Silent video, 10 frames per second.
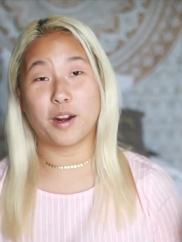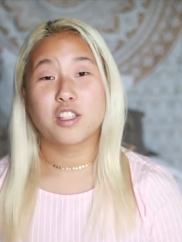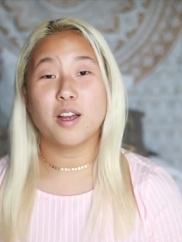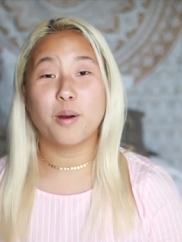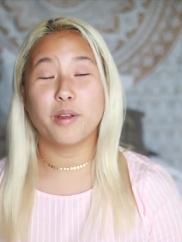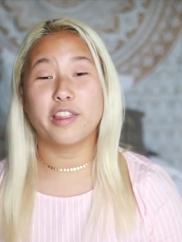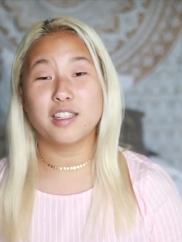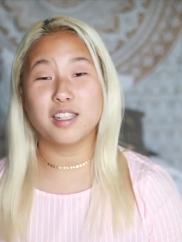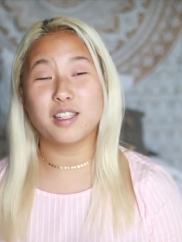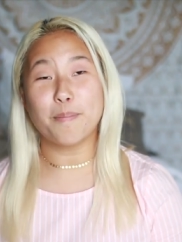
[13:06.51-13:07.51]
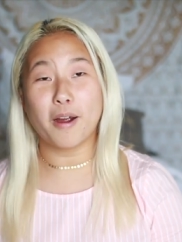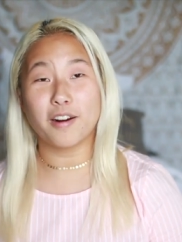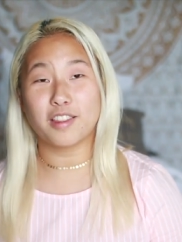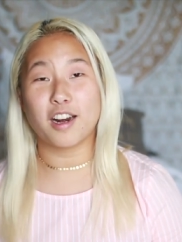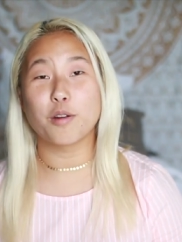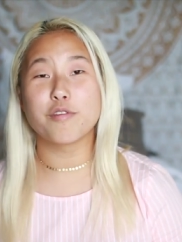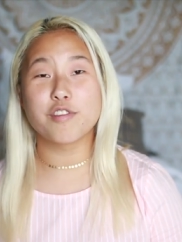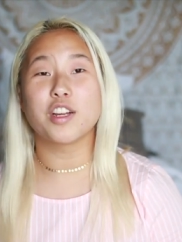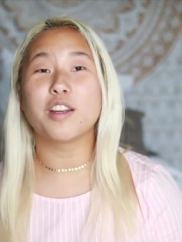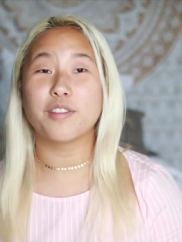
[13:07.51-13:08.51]
So this is a part that I
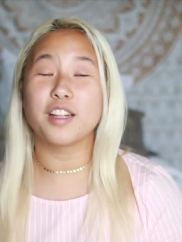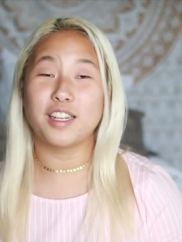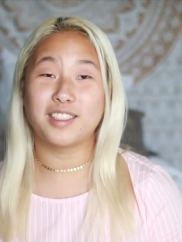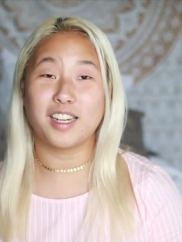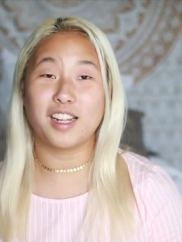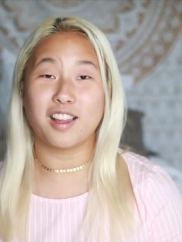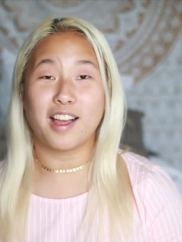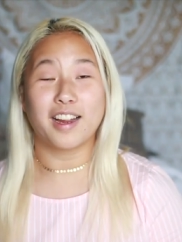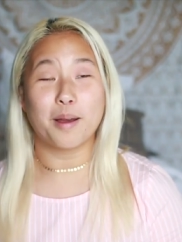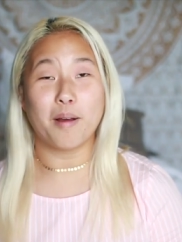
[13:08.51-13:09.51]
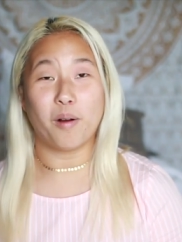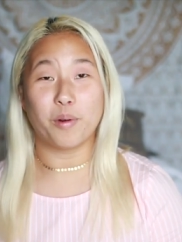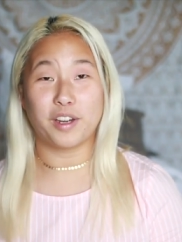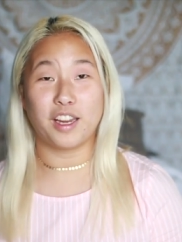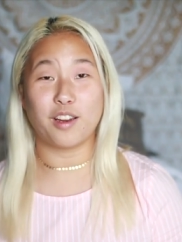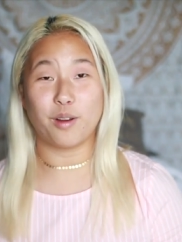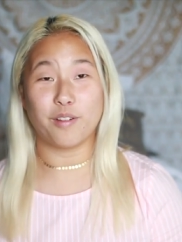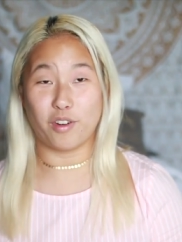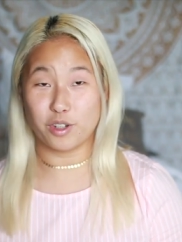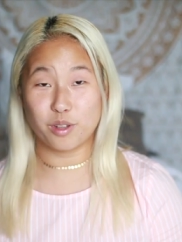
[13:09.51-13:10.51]
really, really didn't like about working at
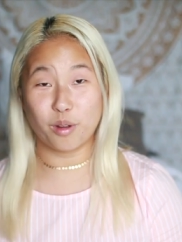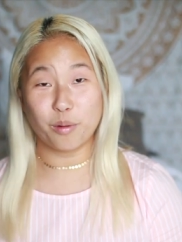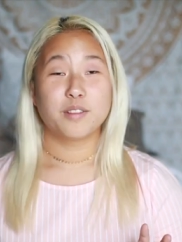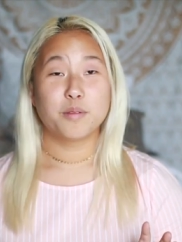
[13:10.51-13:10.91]
Universal.